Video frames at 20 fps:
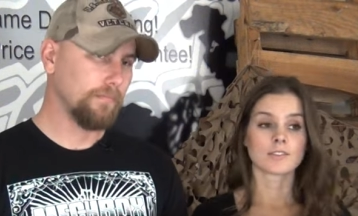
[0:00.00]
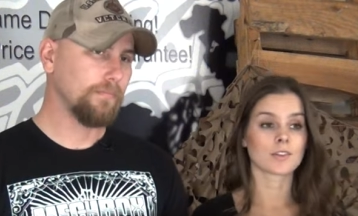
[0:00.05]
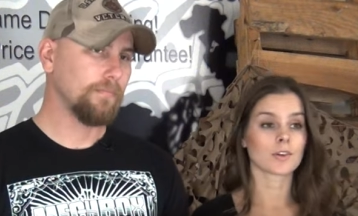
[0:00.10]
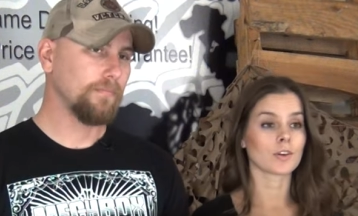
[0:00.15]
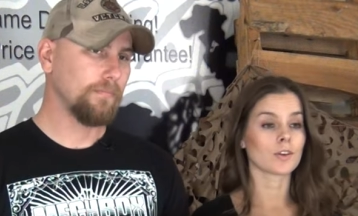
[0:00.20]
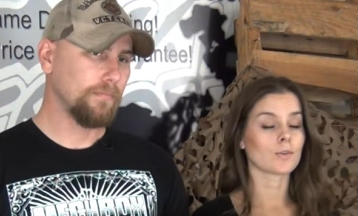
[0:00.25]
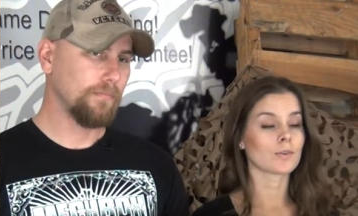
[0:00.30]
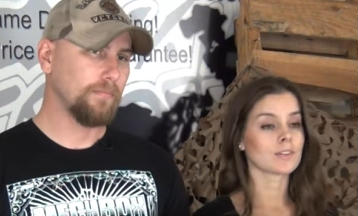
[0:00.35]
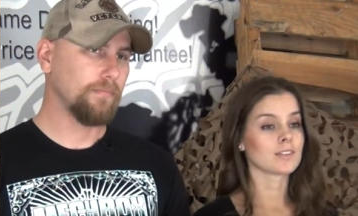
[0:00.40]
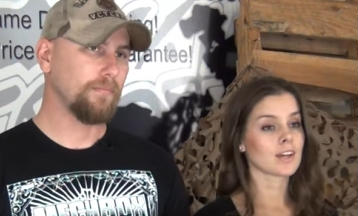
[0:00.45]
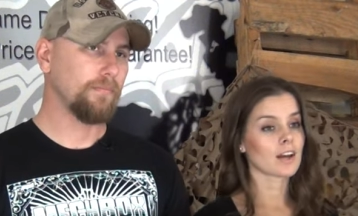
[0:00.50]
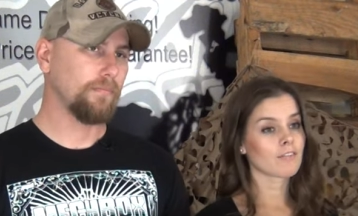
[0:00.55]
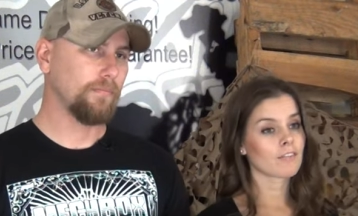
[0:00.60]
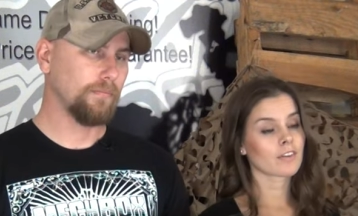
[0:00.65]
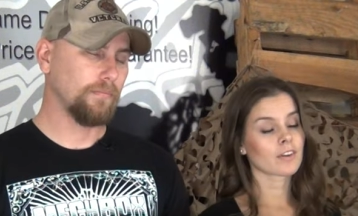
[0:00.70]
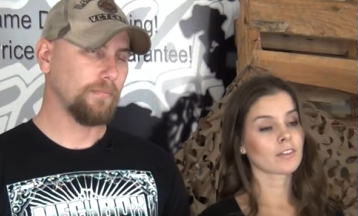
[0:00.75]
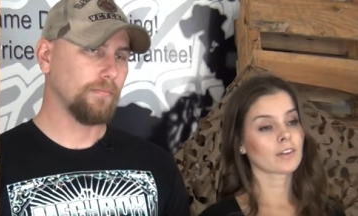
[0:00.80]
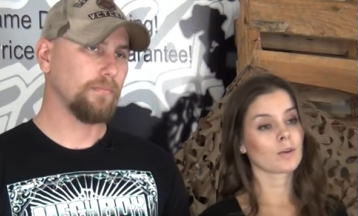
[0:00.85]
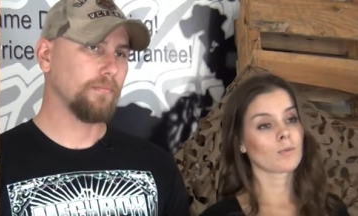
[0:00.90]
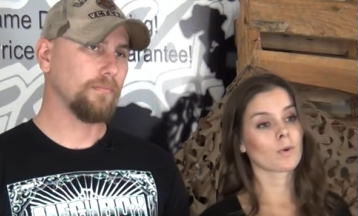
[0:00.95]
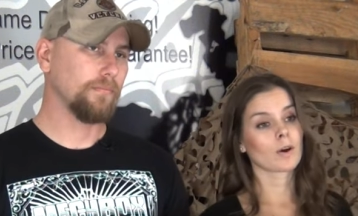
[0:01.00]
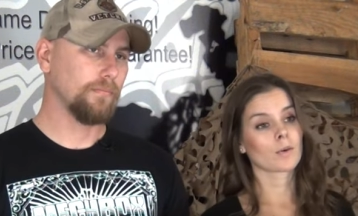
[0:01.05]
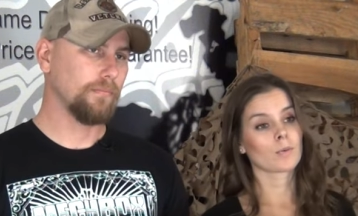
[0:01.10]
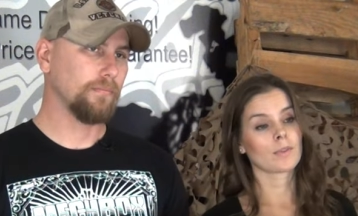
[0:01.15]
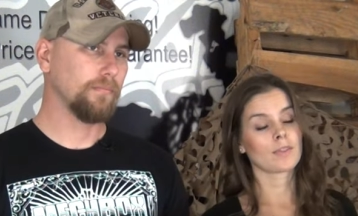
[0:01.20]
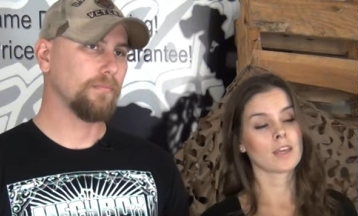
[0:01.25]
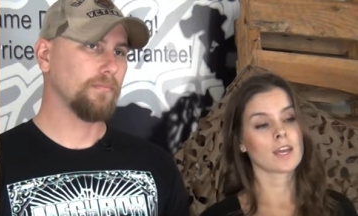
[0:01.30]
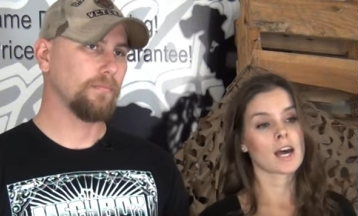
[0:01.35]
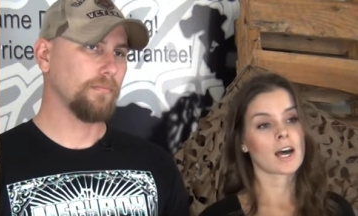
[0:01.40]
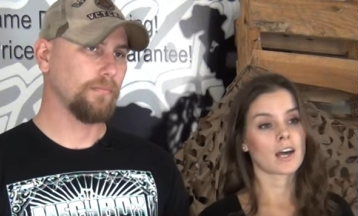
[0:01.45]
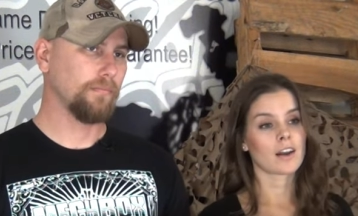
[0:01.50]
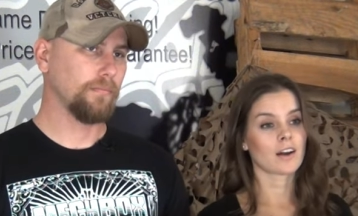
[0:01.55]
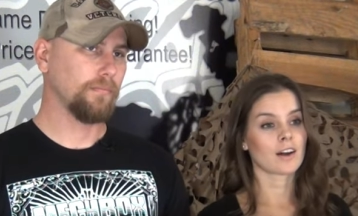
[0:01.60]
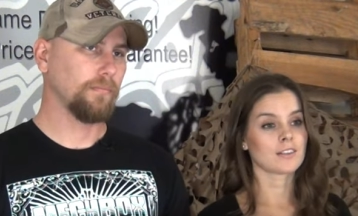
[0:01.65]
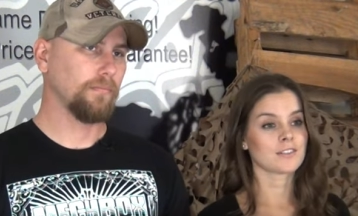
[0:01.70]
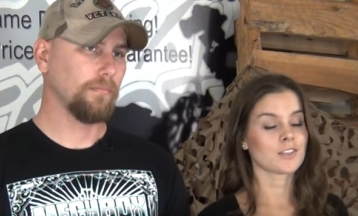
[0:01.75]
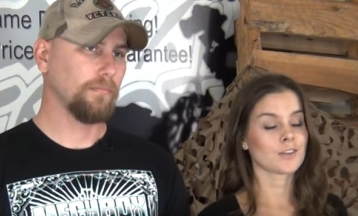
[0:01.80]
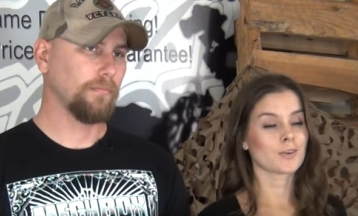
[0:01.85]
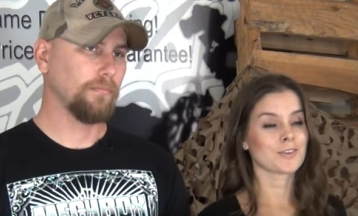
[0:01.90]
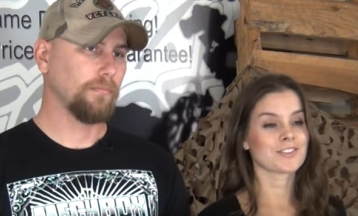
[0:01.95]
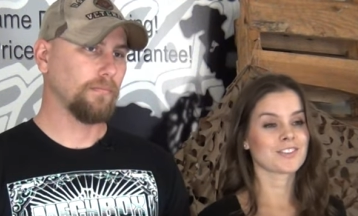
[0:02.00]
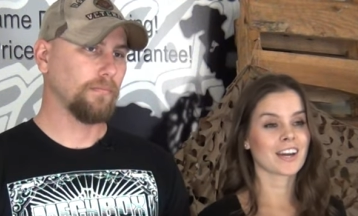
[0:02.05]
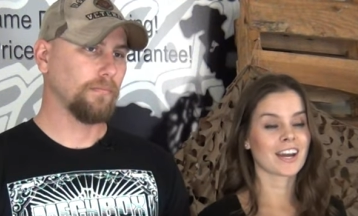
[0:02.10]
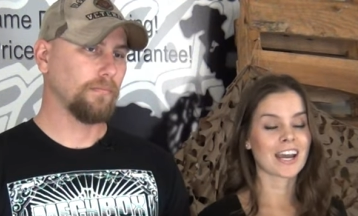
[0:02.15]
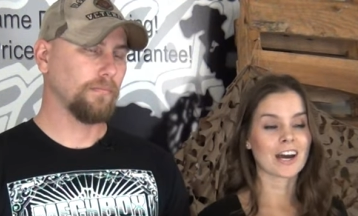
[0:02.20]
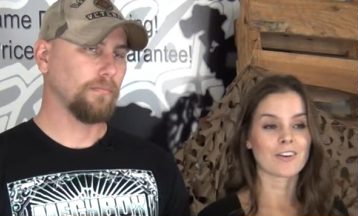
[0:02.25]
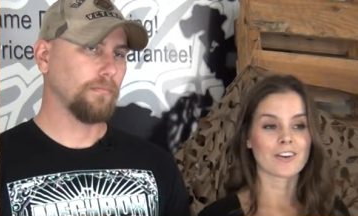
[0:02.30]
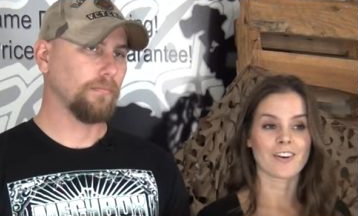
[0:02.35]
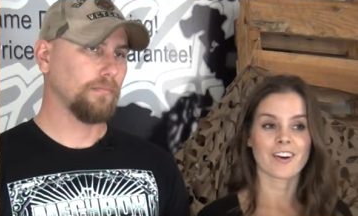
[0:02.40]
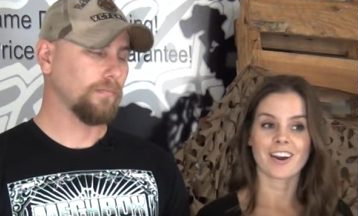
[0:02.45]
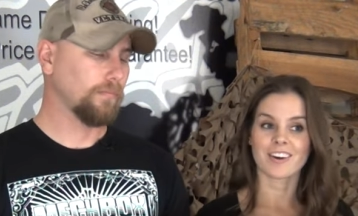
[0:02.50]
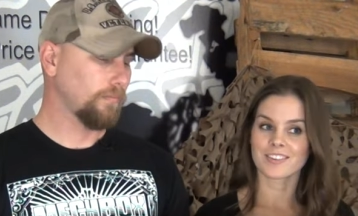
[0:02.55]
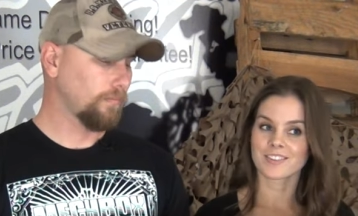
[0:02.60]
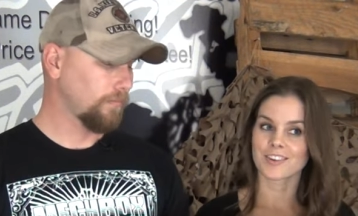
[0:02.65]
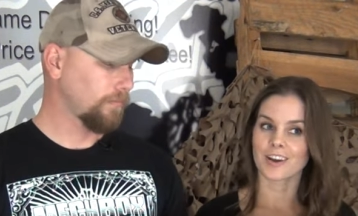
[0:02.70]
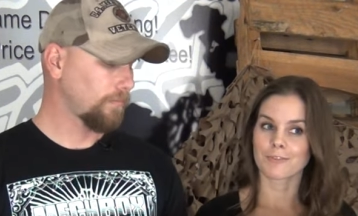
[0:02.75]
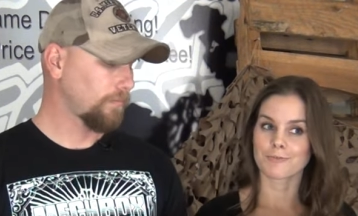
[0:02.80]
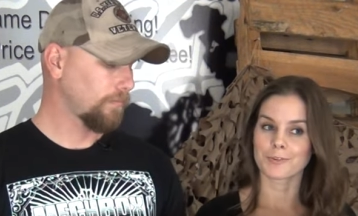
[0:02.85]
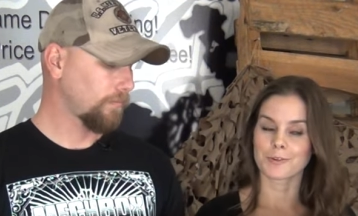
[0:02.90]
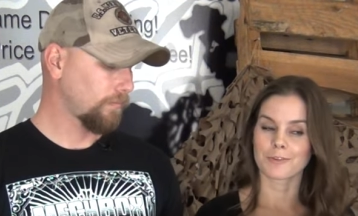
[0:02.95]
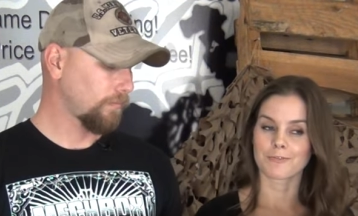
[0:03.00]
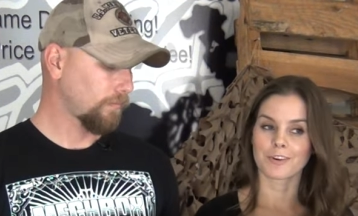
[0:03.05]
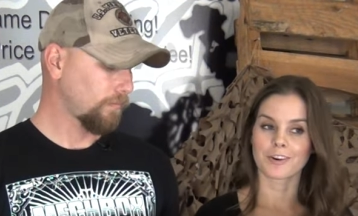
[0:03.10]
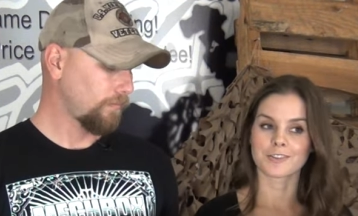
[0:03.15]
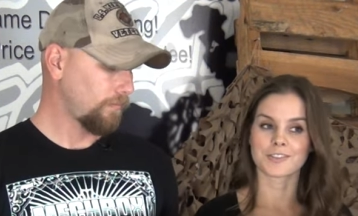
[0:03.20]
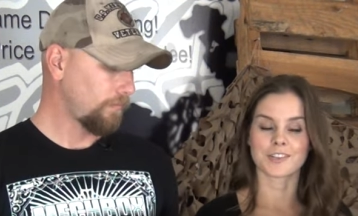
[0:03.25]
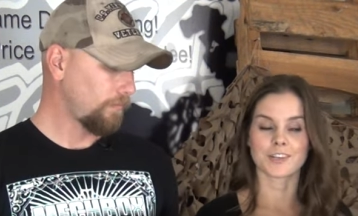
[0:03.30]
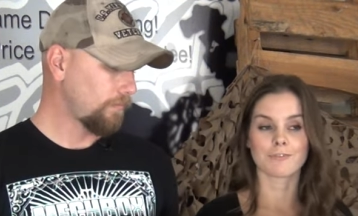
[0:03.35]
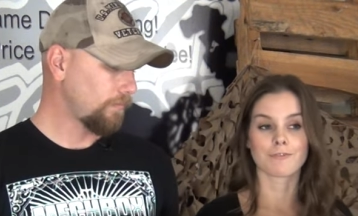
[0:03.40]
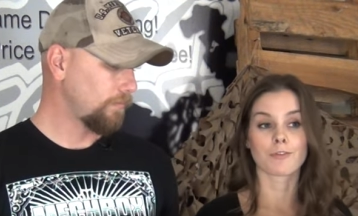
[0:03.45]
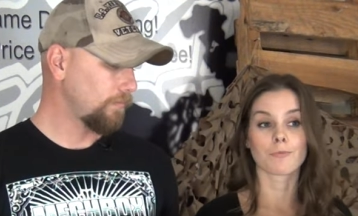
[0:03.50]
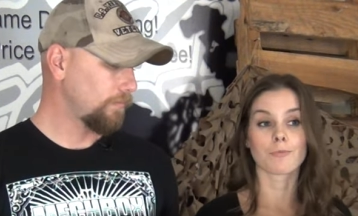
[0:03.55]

Speaker 1: So you can definitely work with the add-ons. You can check out our Airsoft University